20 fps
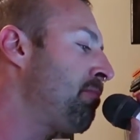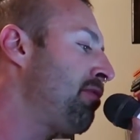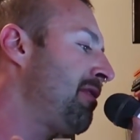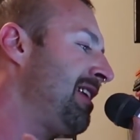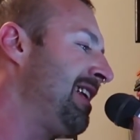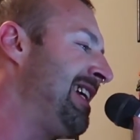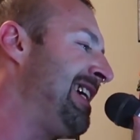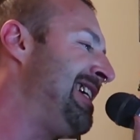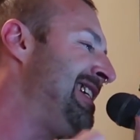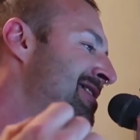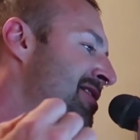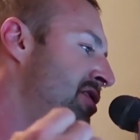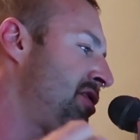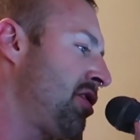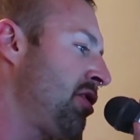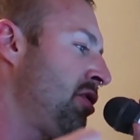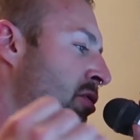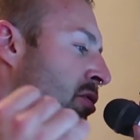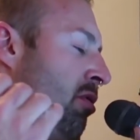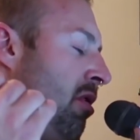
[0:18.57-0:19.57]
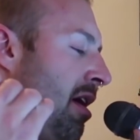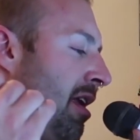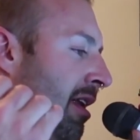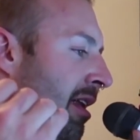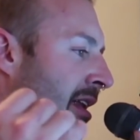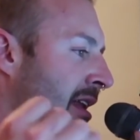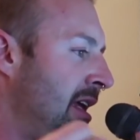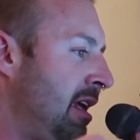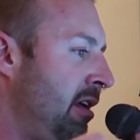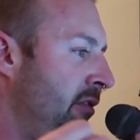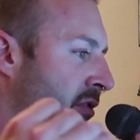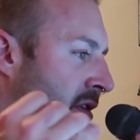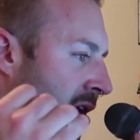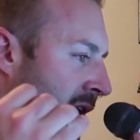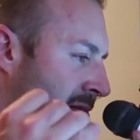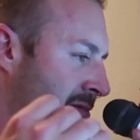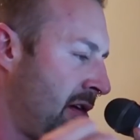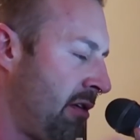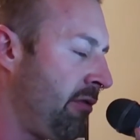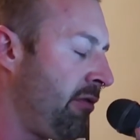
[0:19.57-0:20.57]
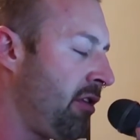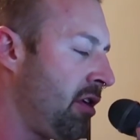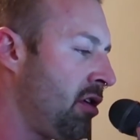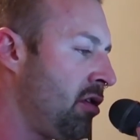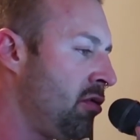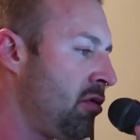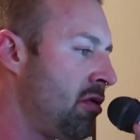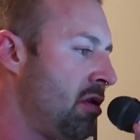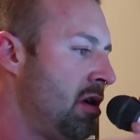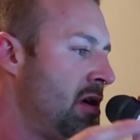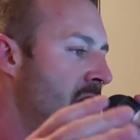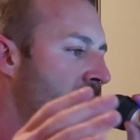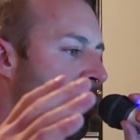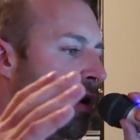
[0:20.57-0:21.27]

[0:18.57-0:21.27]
Please do leave a review